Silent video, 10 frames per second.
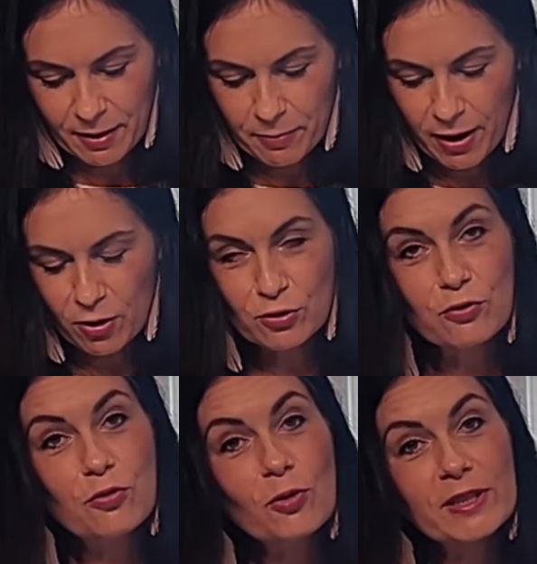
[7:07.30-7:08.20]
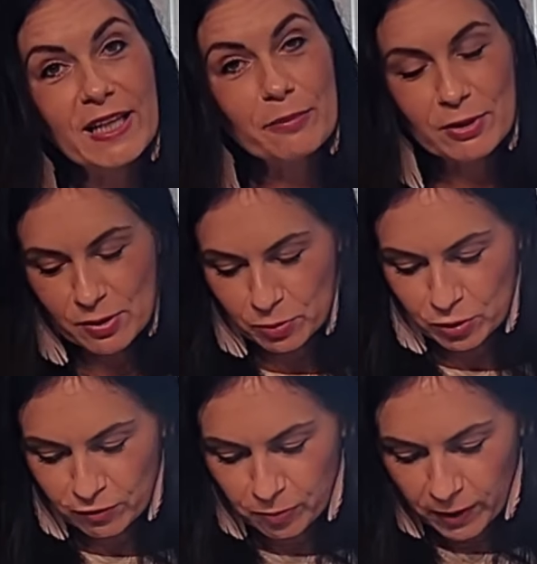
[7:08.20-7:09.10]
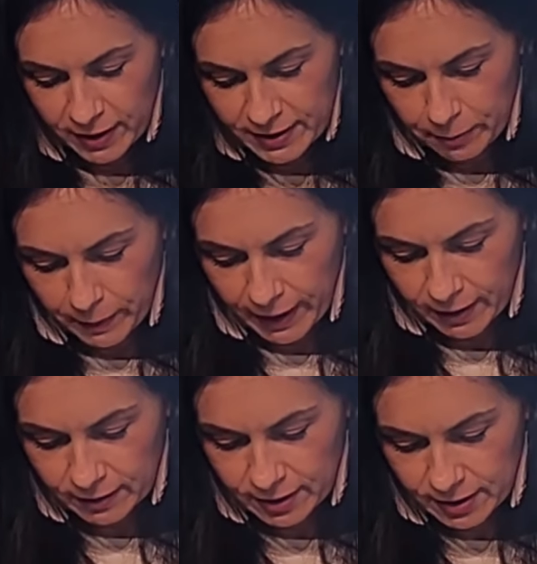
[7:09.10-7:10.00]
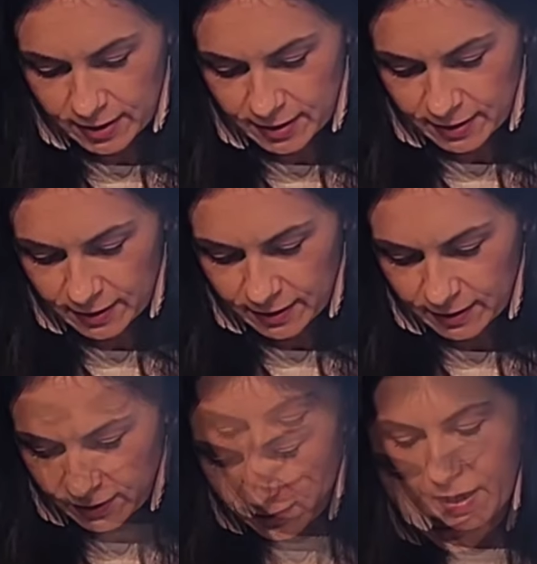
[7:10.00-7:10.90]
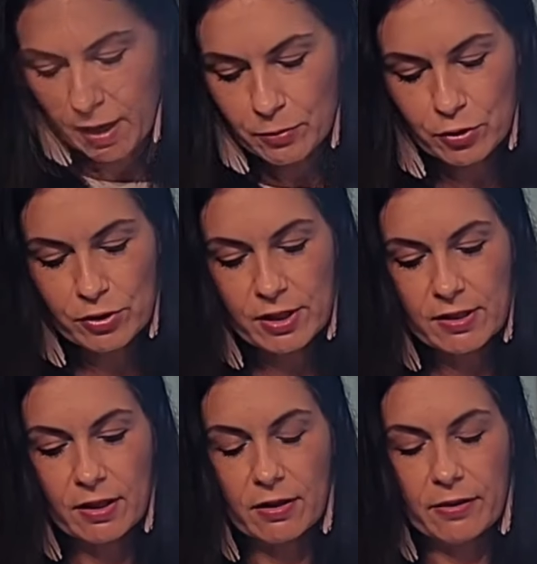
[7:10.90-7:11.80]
about 4 tablespoons of butter melted. I'm using